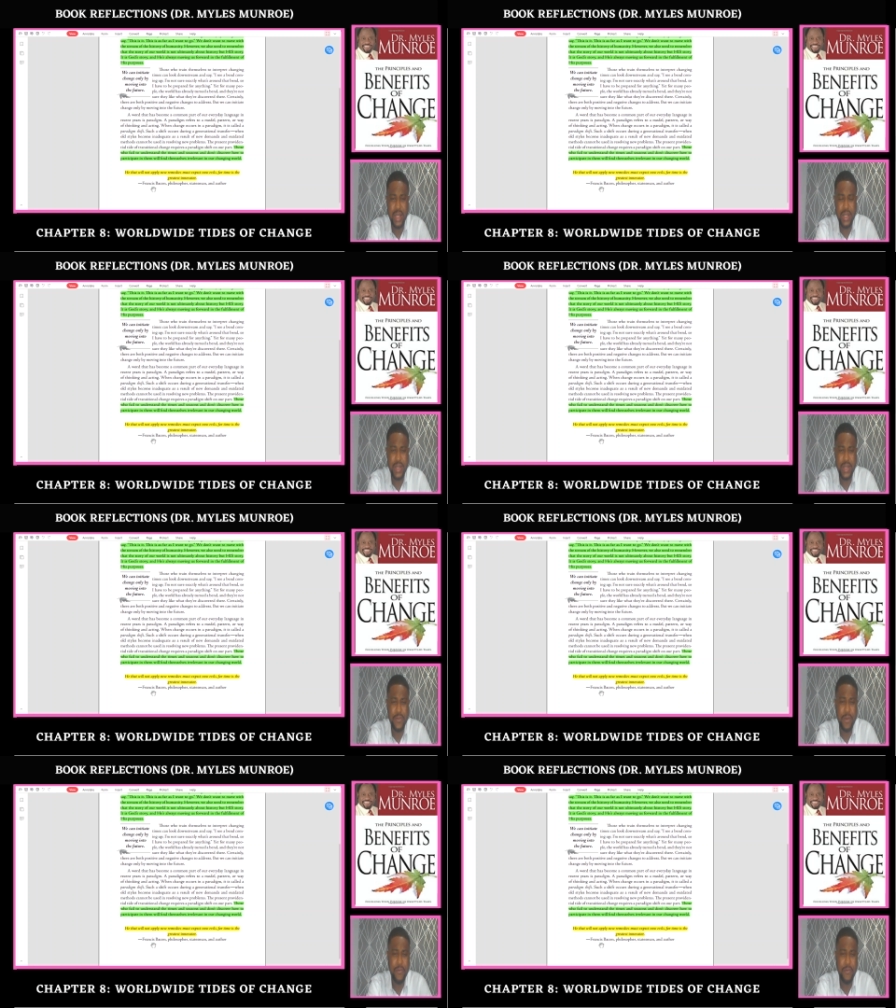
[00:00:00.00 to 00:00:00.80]
this is
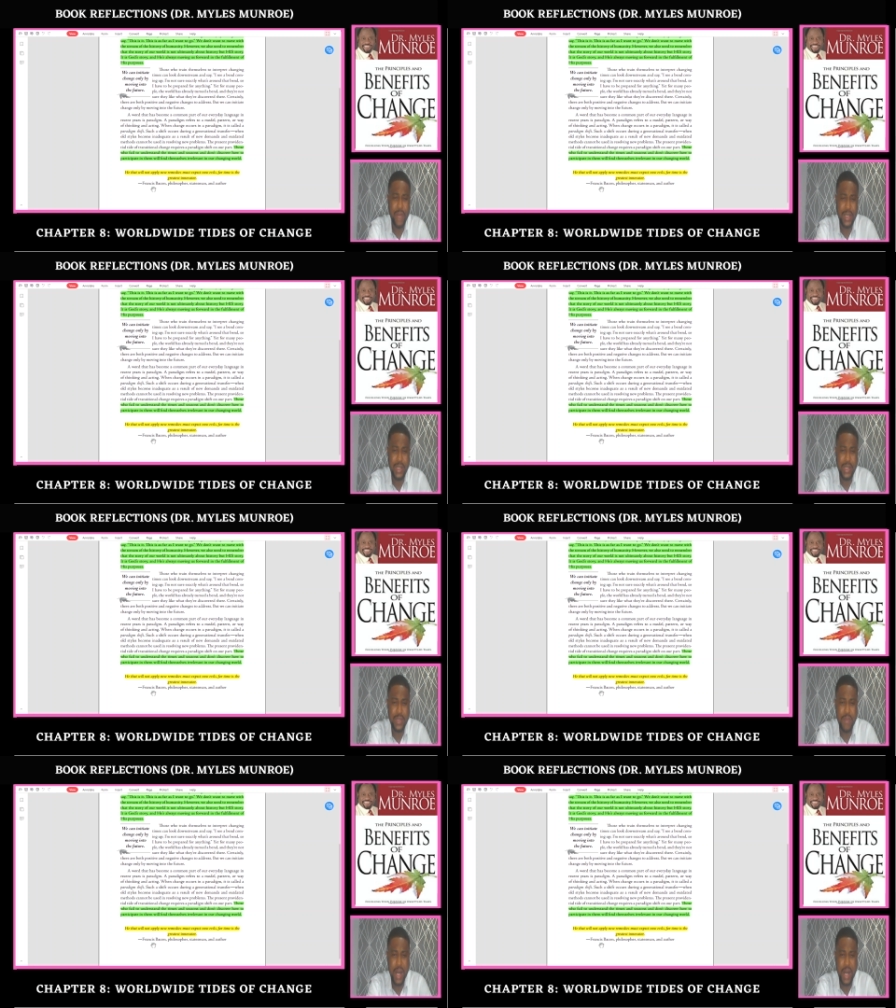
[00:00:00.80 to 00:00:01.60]
from Francis
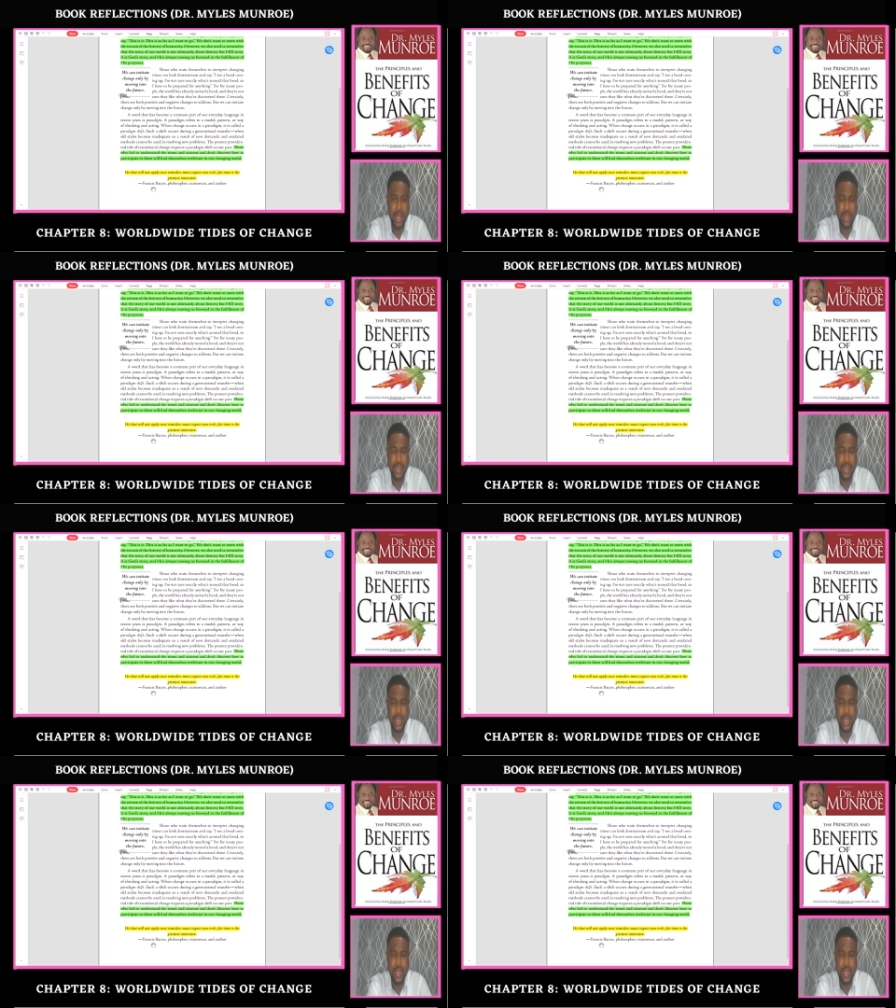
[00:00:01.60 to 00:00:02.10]
Bacon.